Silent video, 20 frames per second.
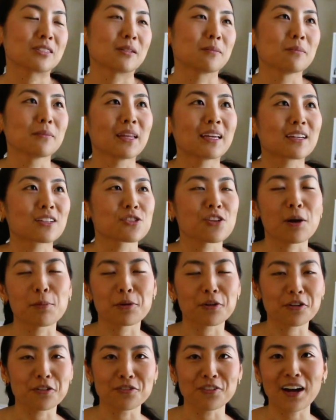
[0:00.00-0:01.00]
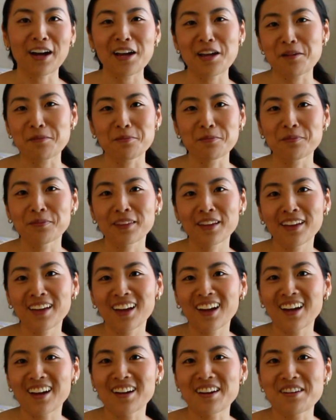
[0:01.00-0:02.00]
some like a tropical vibe,
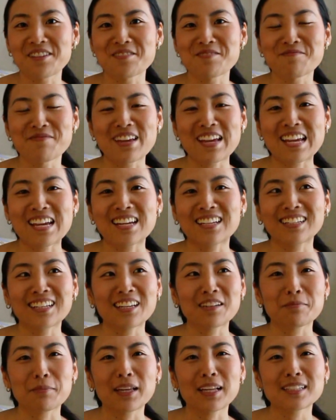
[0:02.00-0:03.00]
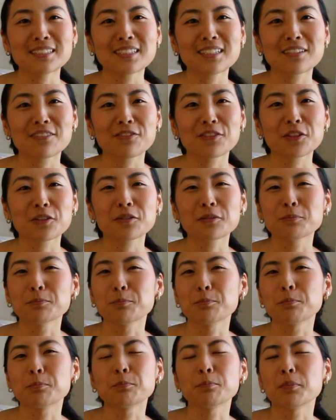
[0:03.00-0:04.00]
and it makes it feel
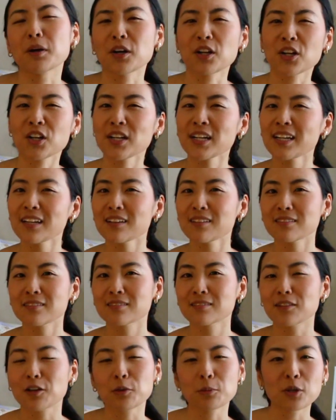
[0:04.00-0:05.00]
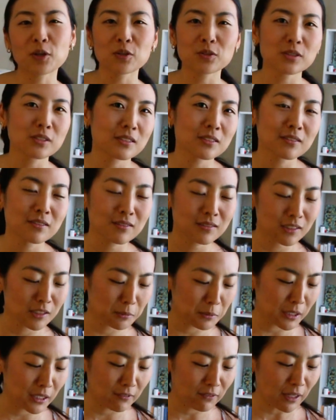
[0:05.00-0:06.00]
buttery almost to me,